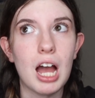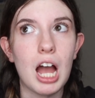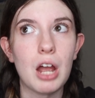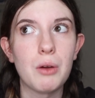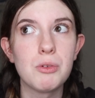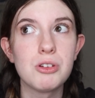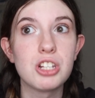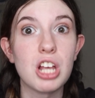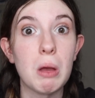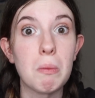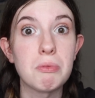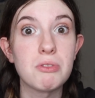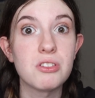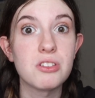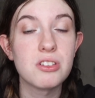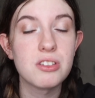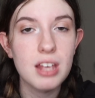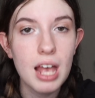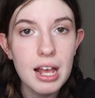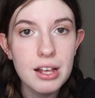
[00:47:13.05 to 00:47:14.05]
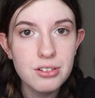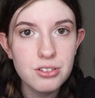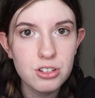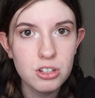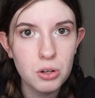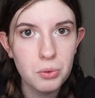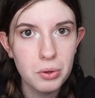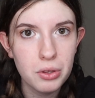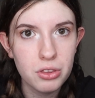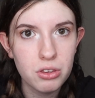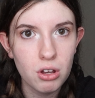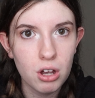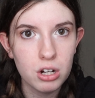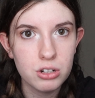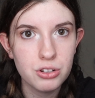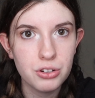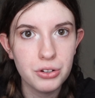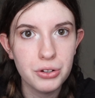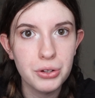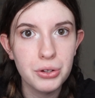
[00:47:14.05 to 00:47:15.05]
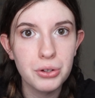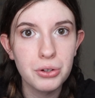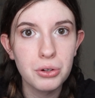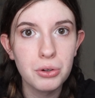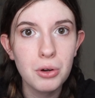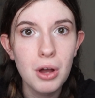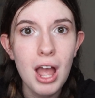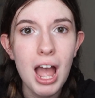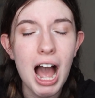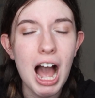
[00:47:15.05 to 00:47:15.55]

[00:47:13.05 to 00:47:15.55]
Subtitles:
I was obsessed with Doctor Who.